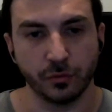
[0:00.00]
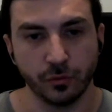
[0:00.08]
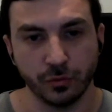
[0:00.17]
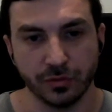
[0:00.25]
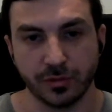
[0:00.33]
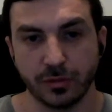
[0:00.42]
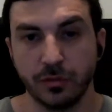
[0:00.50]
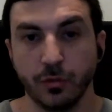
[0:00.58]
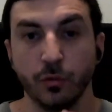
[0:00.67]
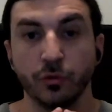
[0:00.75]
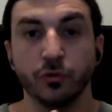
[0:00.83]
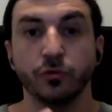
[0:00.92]
of tools in
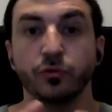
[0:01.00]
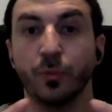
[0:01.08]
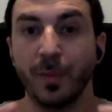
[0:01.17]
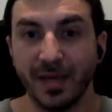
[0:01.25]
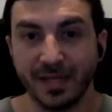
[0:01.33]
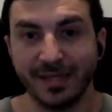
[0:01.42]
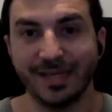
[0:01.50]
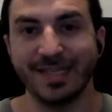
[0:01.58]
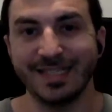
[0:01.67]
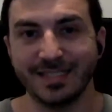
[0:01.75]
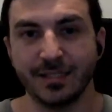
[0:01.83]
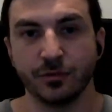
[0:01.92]
order to make it
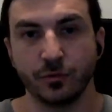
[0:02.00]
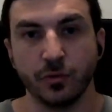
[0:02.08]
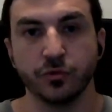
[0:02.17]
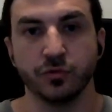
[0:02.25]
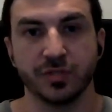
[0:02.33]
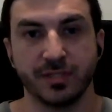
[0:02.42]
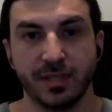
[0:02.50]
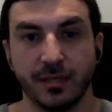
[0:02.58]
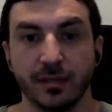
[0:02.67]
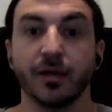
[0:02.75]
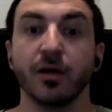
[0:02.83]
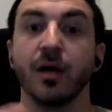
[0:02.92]
easier to
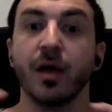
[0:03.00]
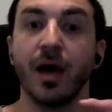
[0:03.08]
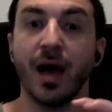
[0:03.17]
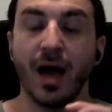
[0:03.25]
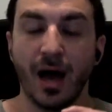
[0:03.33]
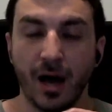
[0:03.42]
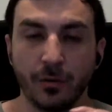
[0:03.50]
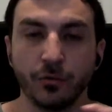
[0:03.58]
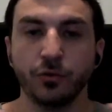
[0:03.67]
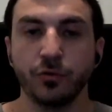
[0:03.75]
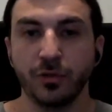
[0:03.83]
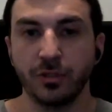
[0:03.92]
understand like how
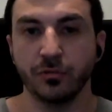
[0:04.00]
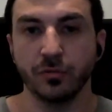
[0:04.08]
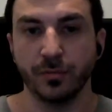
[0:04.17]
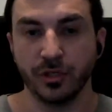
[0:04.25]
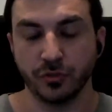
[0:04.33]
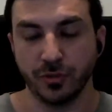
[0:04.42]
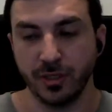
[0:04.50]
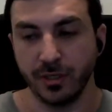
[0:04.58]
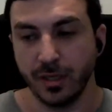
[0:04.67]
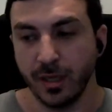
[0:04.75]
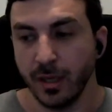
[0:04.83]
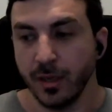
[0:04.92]
do you need to measure it
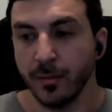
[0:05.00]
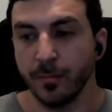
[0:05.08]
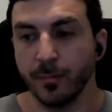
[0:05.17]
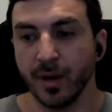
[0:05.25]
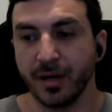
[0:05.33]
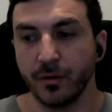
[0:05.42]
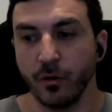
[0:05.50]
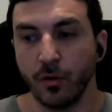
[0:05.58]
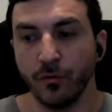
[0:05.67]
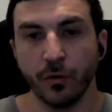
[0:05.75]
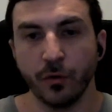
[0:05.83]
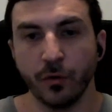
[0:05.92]
but
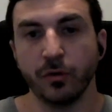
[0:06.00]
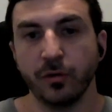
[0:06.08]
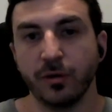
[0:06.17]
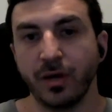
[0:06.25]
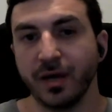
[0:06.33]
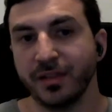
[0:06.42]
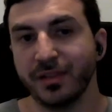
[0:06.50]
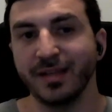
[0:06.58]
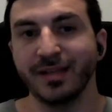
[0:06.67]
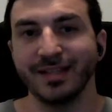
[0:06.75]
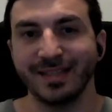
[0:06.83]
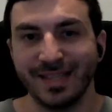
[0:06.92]
overall i
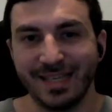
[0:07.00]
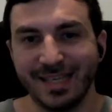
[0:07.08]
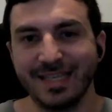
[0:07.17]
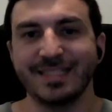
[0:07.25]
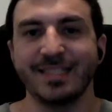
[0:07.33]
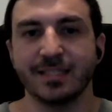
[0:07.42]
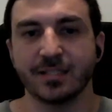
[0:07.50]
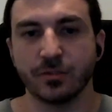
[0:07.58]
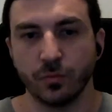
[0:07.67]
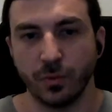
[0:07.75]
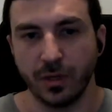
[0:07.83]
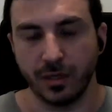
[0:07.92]
think the
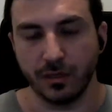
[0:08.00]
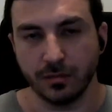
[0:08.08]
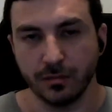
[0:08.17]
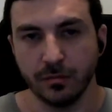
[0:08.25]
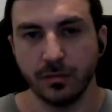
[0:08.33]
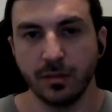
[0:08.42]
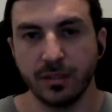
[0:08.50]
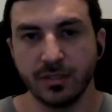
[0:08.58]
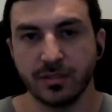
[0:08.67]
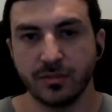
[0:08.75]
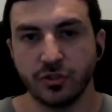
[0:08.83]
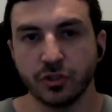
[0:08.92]
easiest way
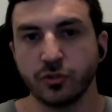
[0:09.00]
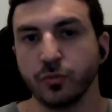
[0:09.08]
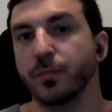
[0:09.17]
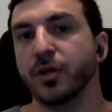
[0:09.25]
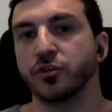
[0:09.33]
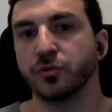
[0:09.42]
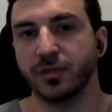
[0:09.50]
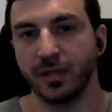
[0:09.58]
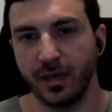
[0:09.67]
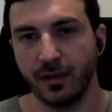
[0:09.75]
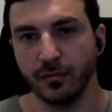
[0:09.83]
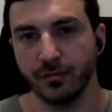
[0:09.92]
is just to measure
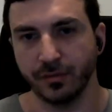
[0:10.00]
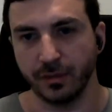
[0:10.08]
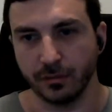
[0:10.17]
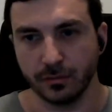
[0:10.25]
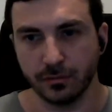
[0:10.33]
the aov